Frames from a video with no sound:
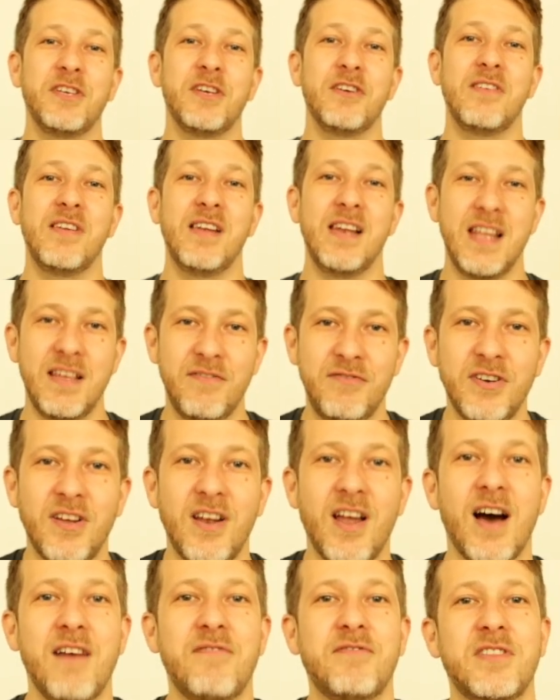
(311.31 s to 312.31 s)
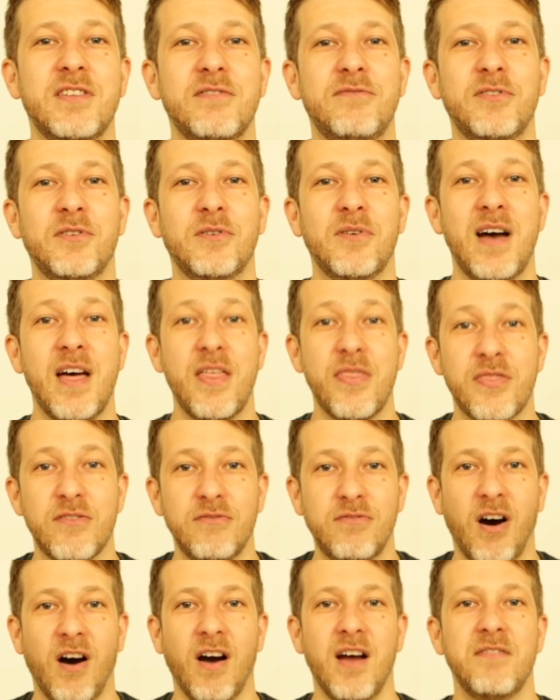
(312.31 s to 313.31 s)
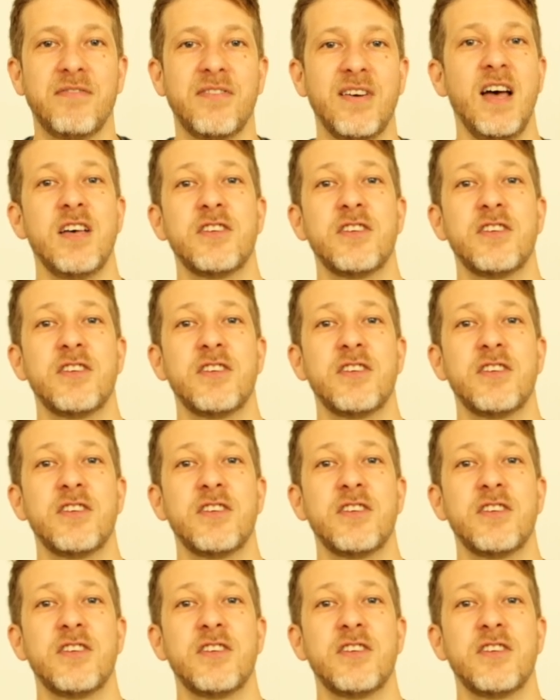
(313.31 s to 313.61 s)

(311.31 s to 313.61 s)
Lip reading: you live your life to the full and thrive.